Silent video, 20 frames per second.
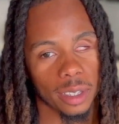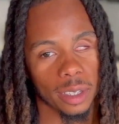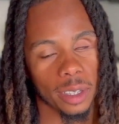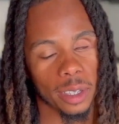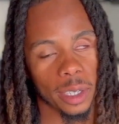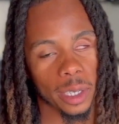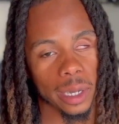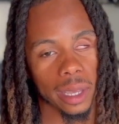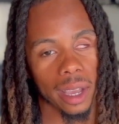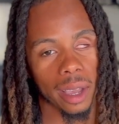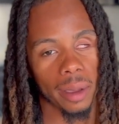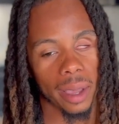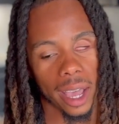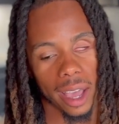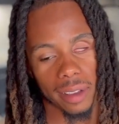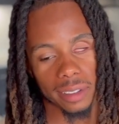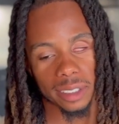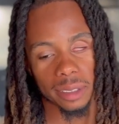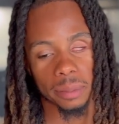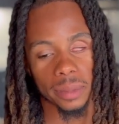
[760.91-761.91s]
You know, I have
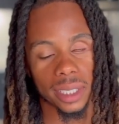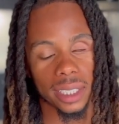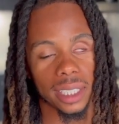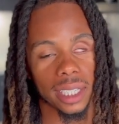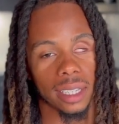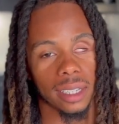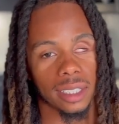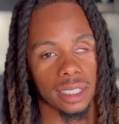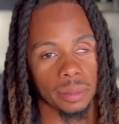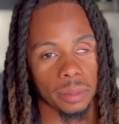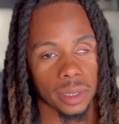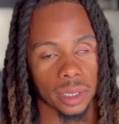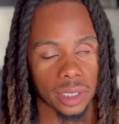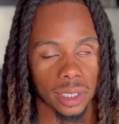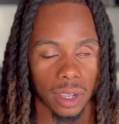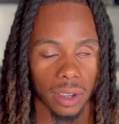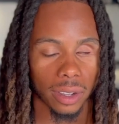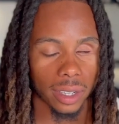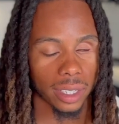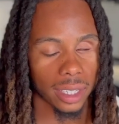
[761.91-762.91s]
some ideas I've been
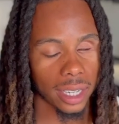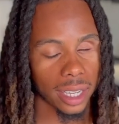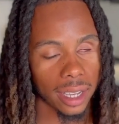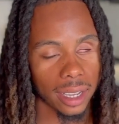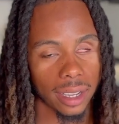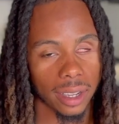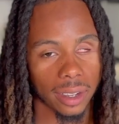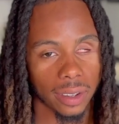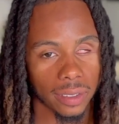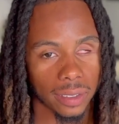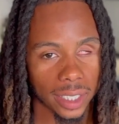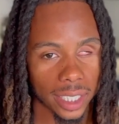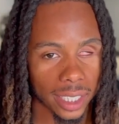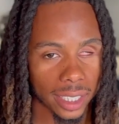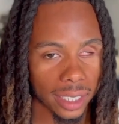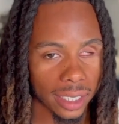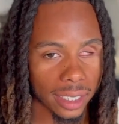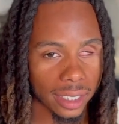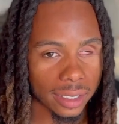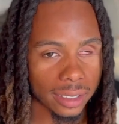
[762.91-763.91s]
chalking down,
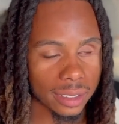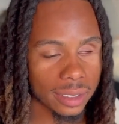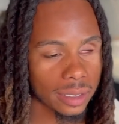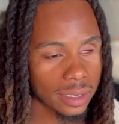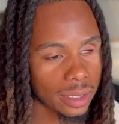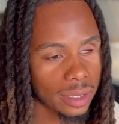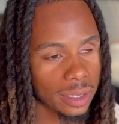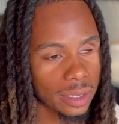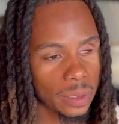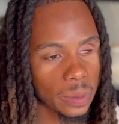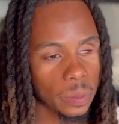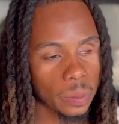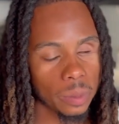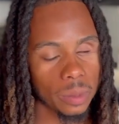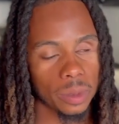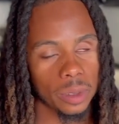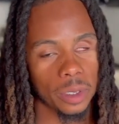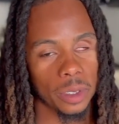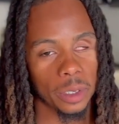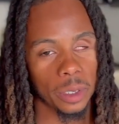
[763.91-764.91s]
and
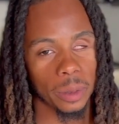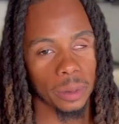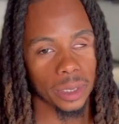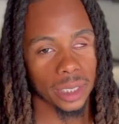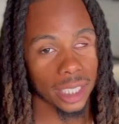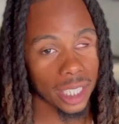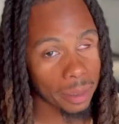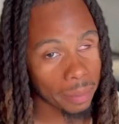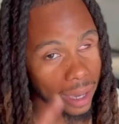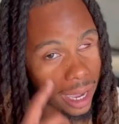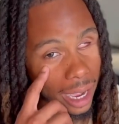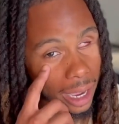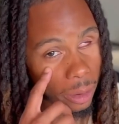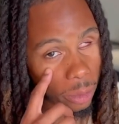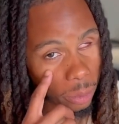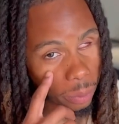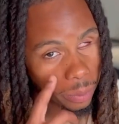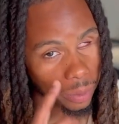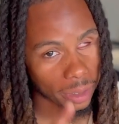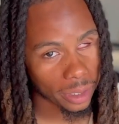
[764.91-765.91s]
you know, just keep an eye
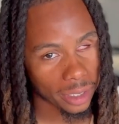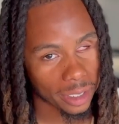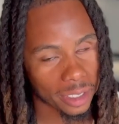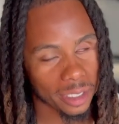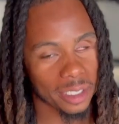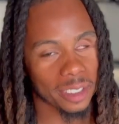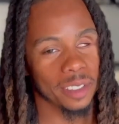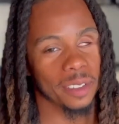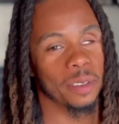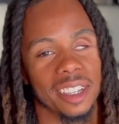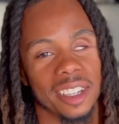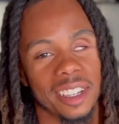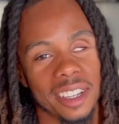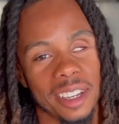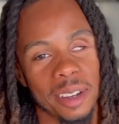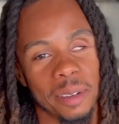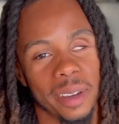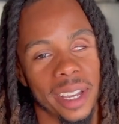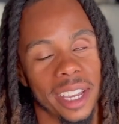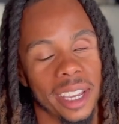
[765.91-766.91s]
open.
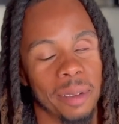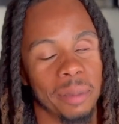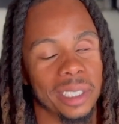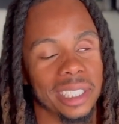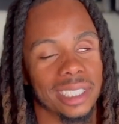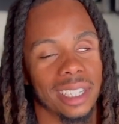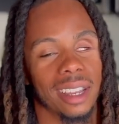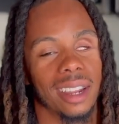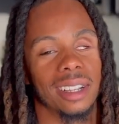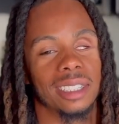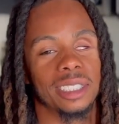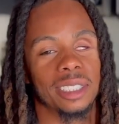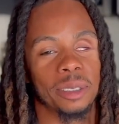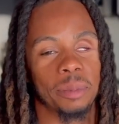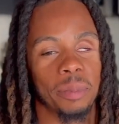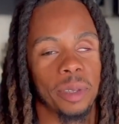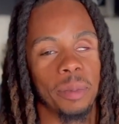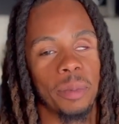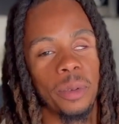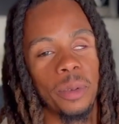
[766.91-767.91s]
Hey, but shout out to
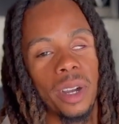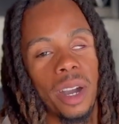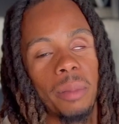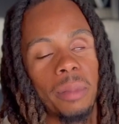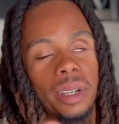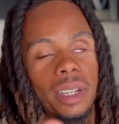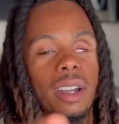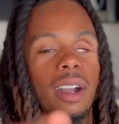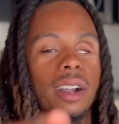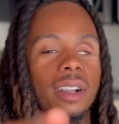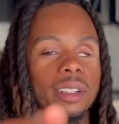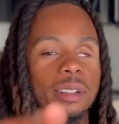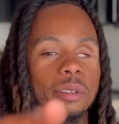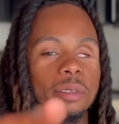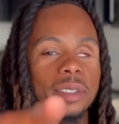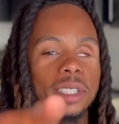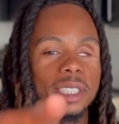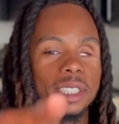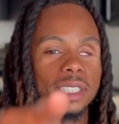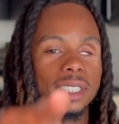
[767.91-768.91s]
people who got monocular
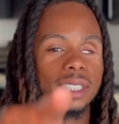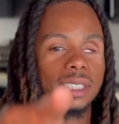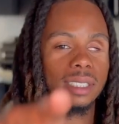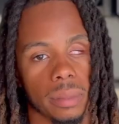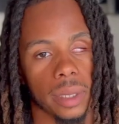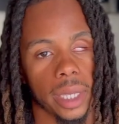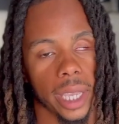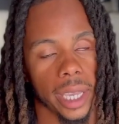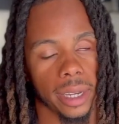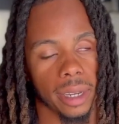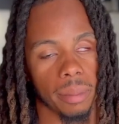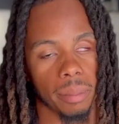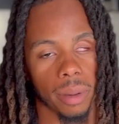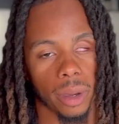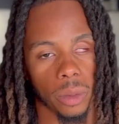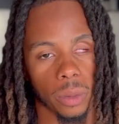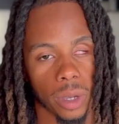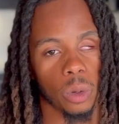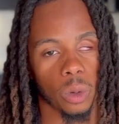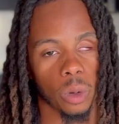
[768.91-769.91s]
vision. Anybody
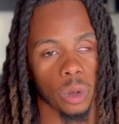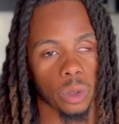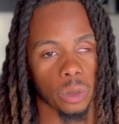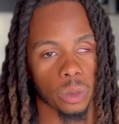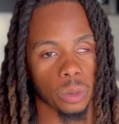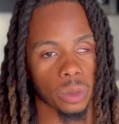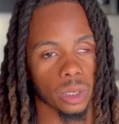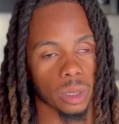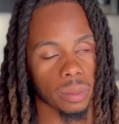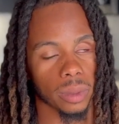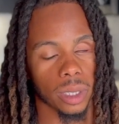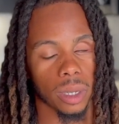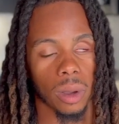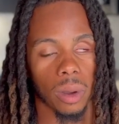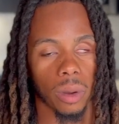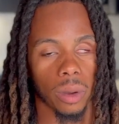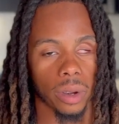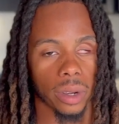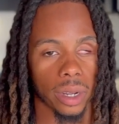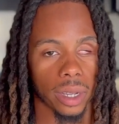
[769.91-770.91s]
who's going through something
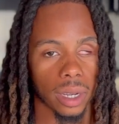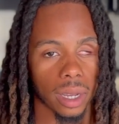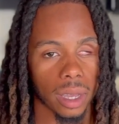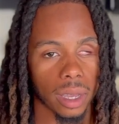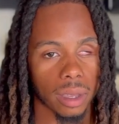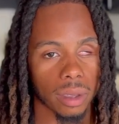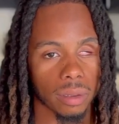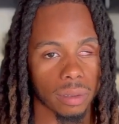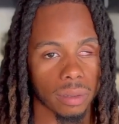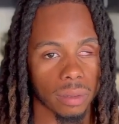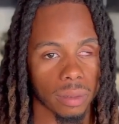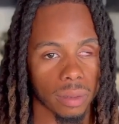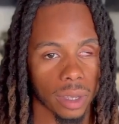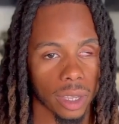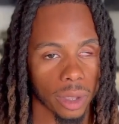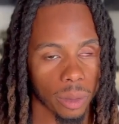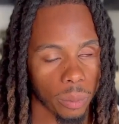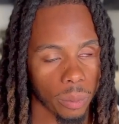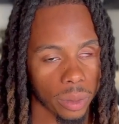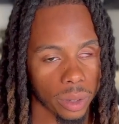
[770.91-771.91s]
hard in their life
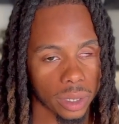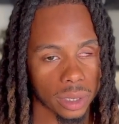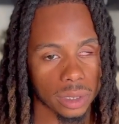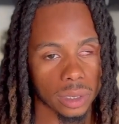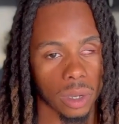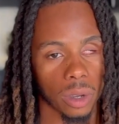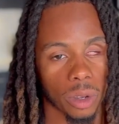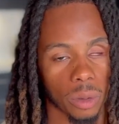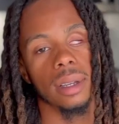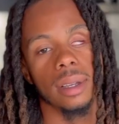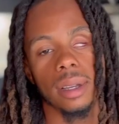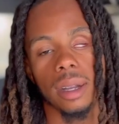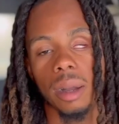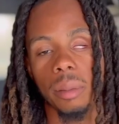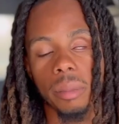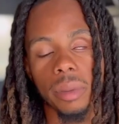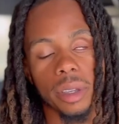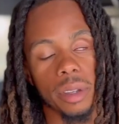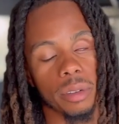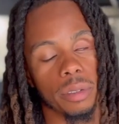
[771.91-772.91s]
and want to talk, I'm
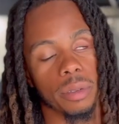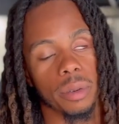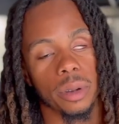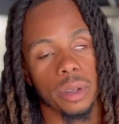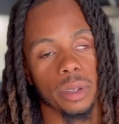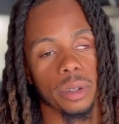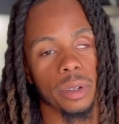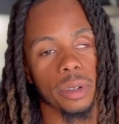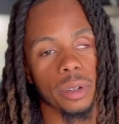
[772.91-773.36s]
here for you.